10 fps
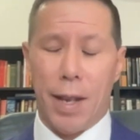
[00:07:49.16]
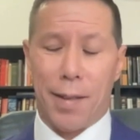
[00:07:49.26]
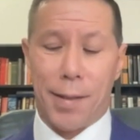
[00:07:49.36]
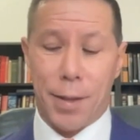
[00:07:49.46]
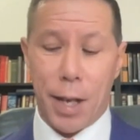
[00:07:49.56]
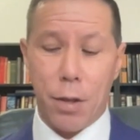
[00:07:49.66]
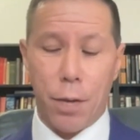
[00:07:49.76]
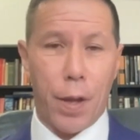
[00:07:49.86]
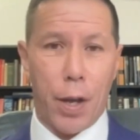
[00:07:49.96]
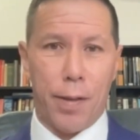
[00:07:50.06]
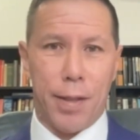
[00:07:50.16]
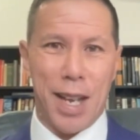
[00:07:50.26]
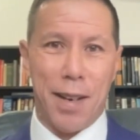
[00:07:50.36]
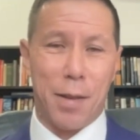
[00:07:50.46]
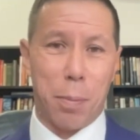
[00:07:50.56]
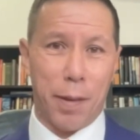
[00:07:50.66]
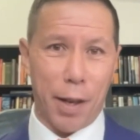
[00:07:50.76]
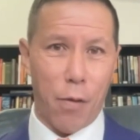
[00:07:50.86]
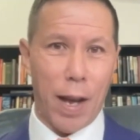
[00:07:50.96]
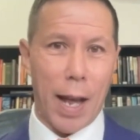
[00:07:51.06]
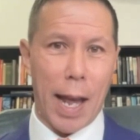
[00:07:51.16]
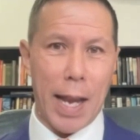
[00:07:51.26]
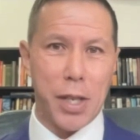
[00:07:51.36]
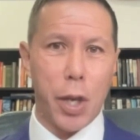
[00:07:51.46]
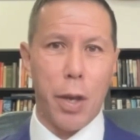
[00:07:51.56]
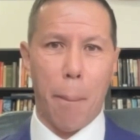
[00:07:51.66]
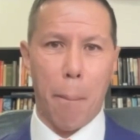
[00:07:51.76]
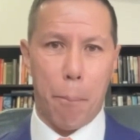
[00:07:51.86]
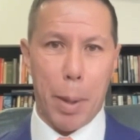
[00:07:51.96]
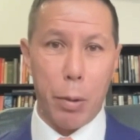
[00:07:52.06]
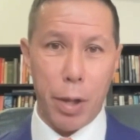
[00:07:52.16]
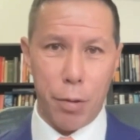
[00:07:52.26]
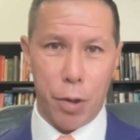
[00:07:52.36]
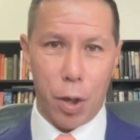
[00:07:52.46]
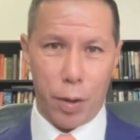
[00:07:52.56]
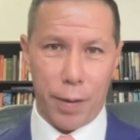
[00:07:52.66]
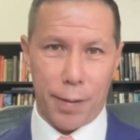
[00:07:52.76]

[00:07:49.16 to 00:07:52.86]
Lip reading: the extent of those debts was over $8 billion